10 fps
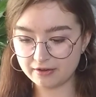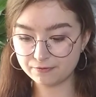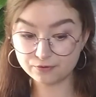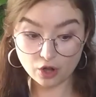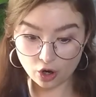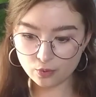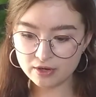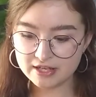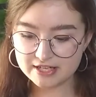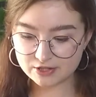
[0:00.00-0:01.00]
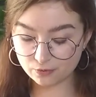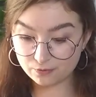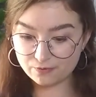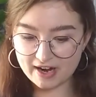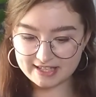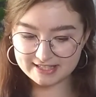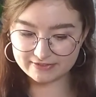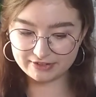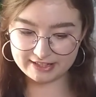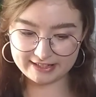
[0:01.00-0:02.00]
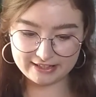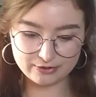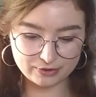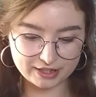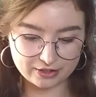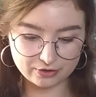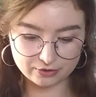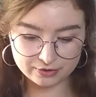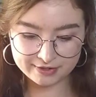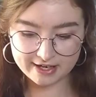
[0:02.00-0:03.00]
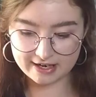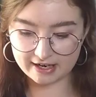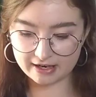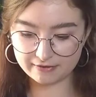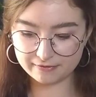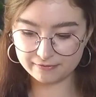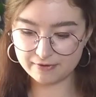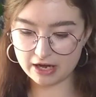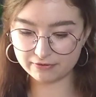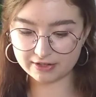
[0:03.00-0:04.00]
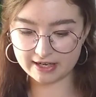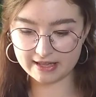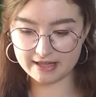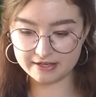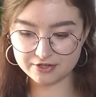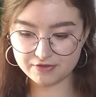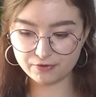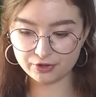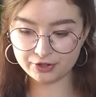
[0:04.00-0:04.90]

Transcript: flow. So that's really looking good, the overall energy for